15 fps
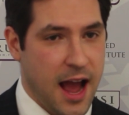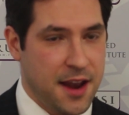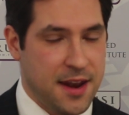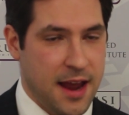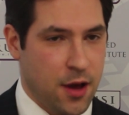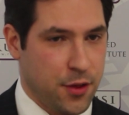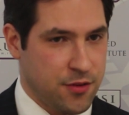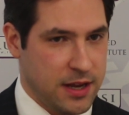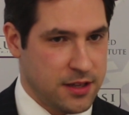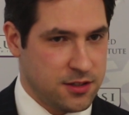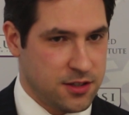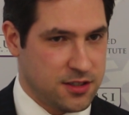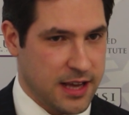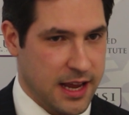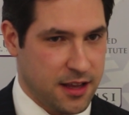and now threaten
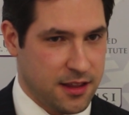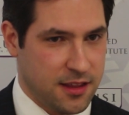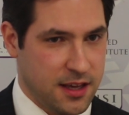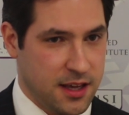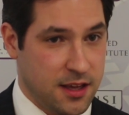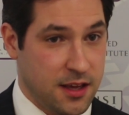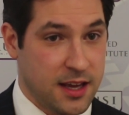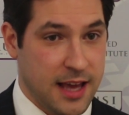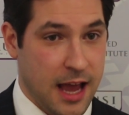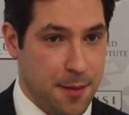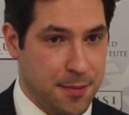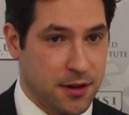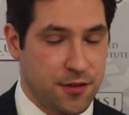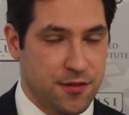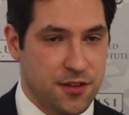to take the
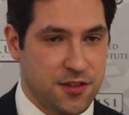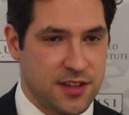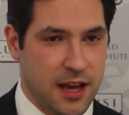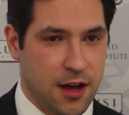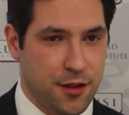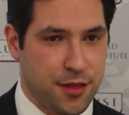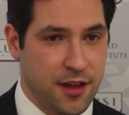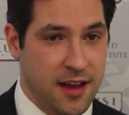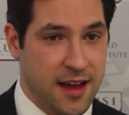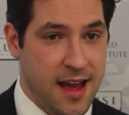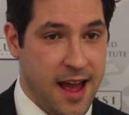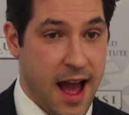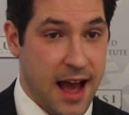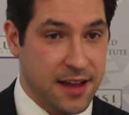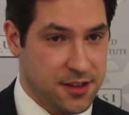capital of the south,
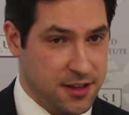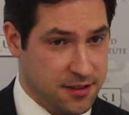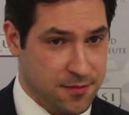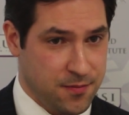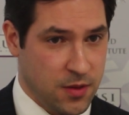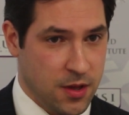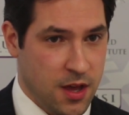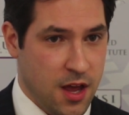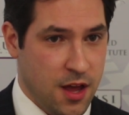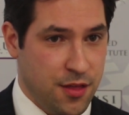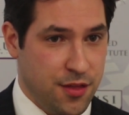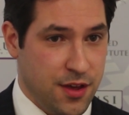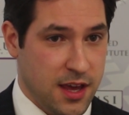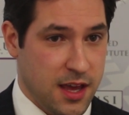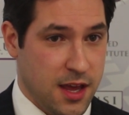Aden.
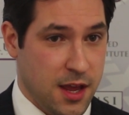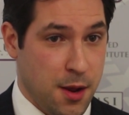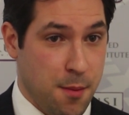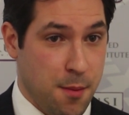The